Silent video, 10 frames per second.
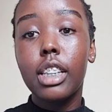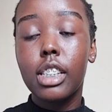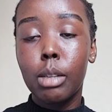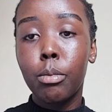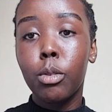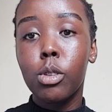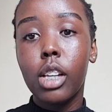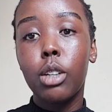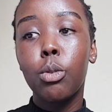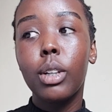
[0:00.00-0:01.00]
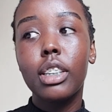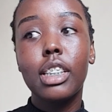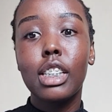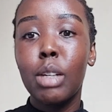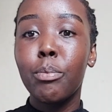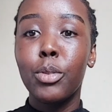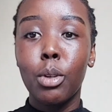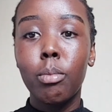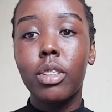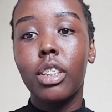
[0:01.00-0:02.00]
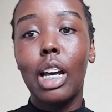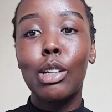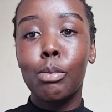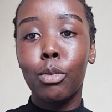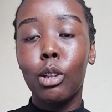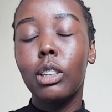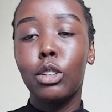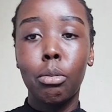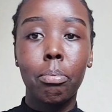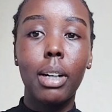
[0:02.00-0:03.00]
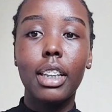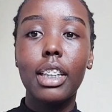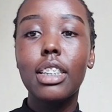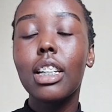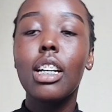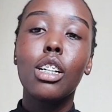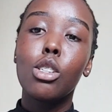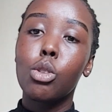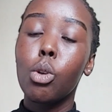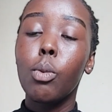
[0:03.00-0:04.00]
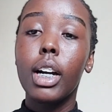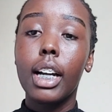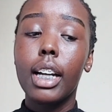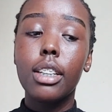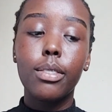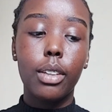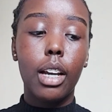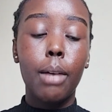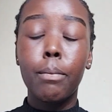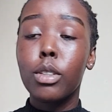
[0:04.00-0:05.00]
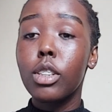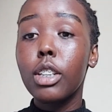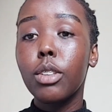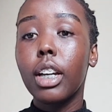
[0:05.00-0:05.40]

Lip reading: same course, and who want the same jobs in the small job market. So work hard so that you